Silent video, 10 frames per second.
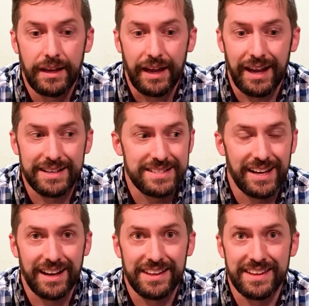And
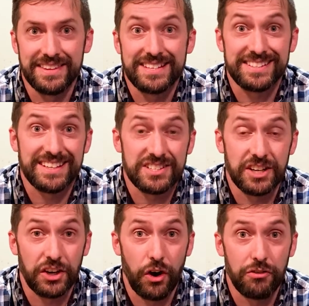in this season
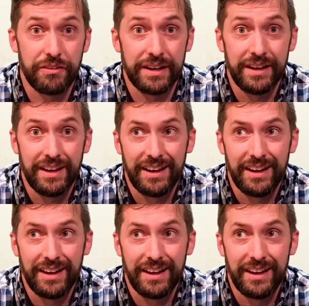of COVID,